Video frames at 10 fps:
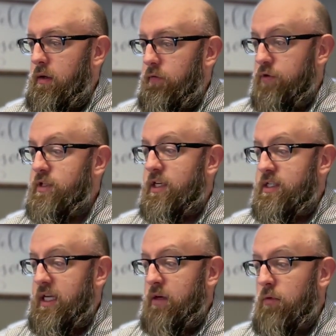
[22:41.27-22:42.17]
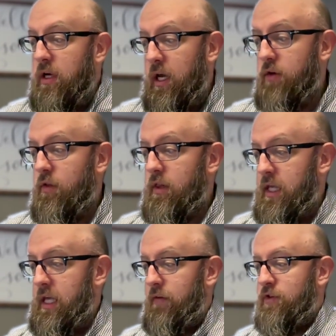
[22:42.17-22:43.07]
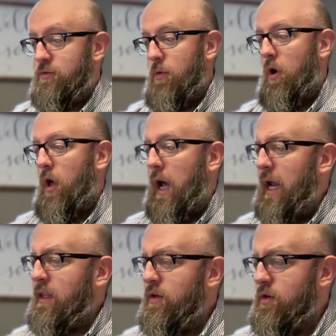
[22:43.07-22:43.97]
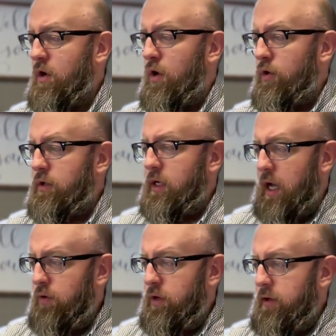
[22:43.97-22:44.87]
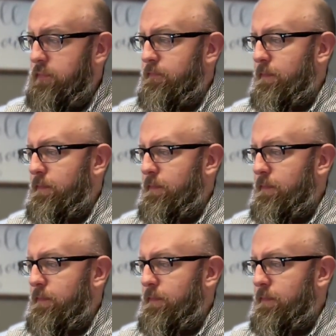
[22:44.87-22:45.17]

Verse 16, running under the lee of a small island called Cauda,